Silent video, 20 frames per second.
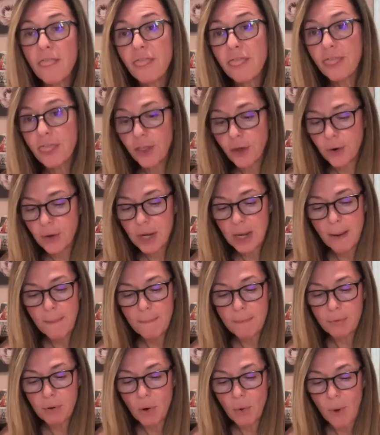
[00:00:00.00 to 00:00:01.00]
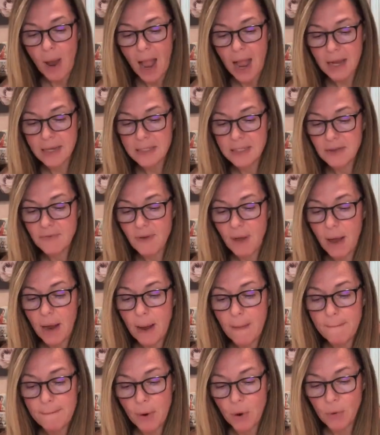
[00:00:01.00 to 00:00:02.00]
30 proactive
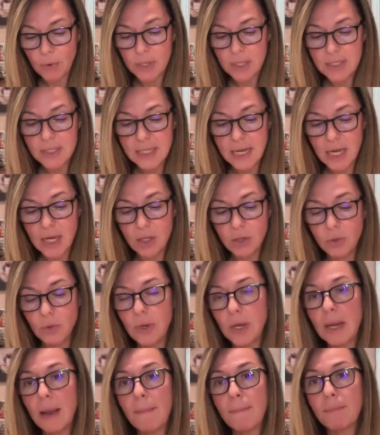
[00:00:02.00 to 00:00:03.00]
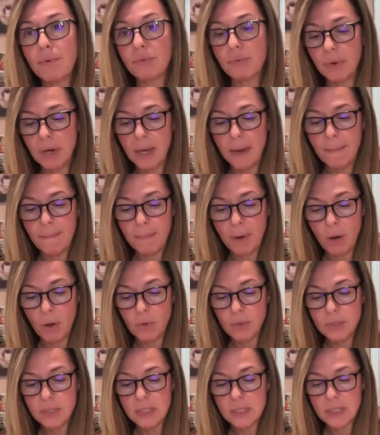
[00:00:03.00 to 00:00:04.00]
components, including pre,
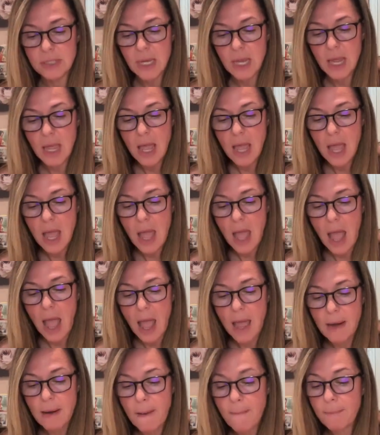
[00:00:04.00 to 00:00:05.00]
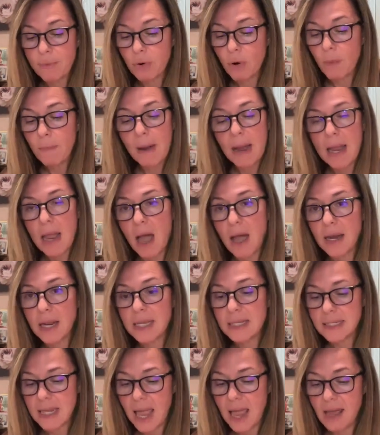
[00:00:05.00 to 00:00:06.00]
post, and
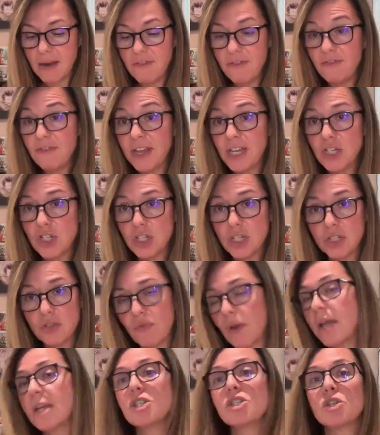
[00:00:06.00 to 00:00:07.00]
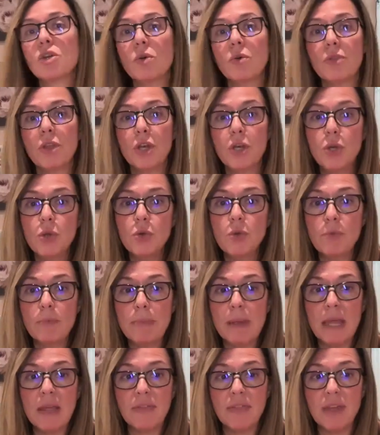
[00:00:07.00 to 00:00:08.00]
probiotics and phages, right? So the new
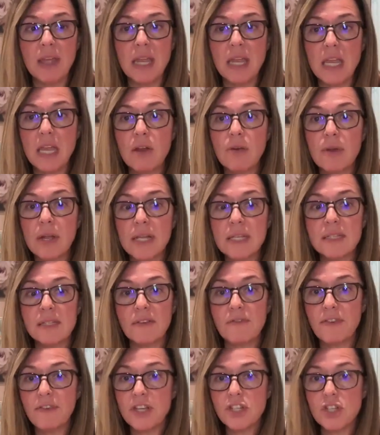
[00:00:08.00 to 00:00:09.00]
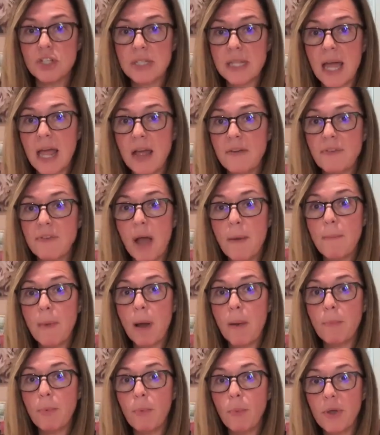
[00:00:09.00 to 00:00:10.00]
big thing here is the phages that have come
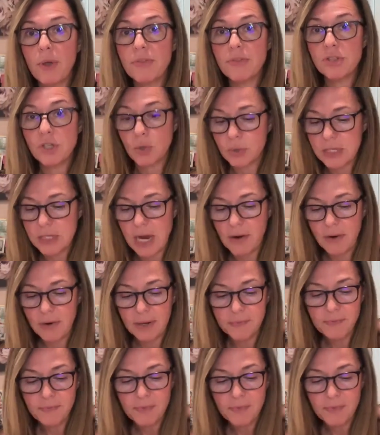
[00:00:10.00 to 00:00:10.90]
up with doTERRA.